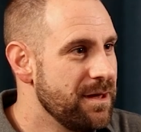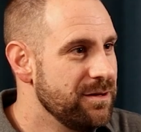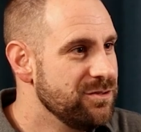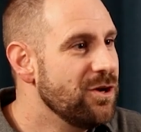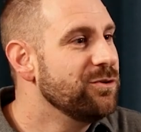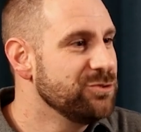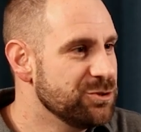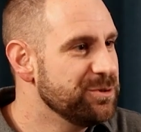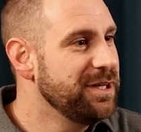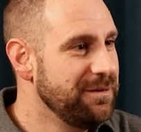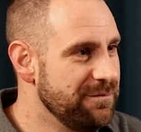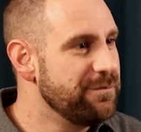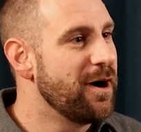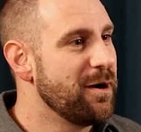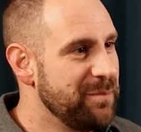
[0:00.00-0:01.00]
don't treat
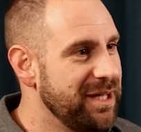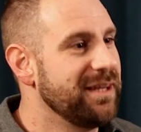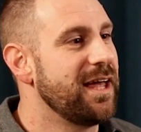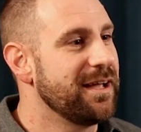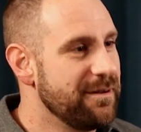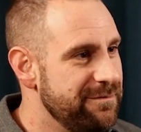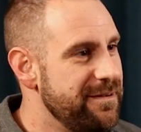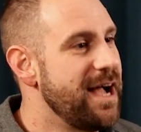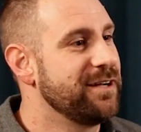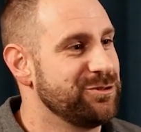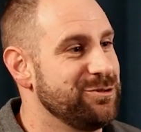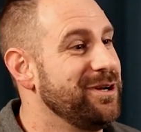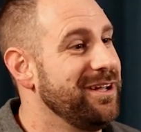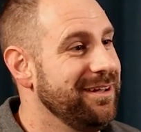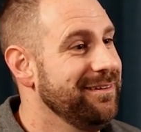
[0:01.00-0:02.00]
farming like a
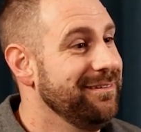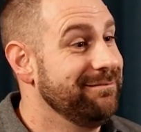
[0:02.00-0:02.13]
factory.